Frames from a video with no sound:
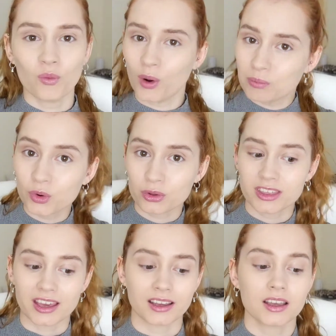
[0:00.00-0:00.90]
One more
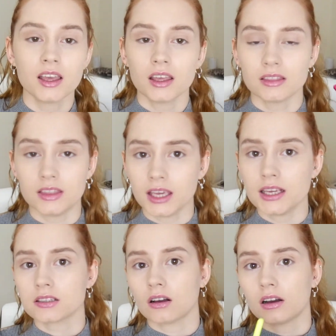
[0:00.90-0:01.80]
thing.
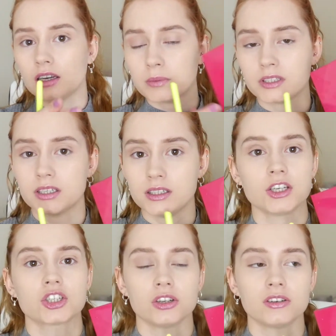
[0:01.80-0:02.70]
These are limited
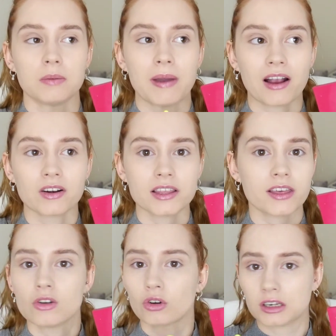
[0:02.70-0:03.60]
edition. Apparently
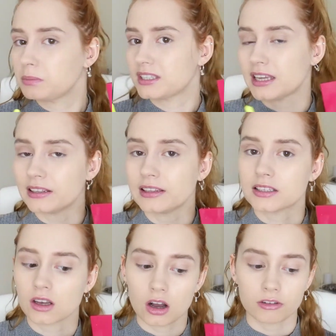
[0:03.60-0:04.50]
they're not going to be selling
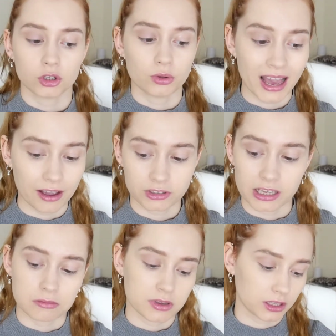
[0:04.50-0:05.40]
these after. You have to
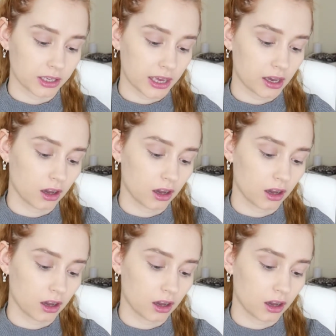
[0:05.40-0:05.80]
get them in the kit.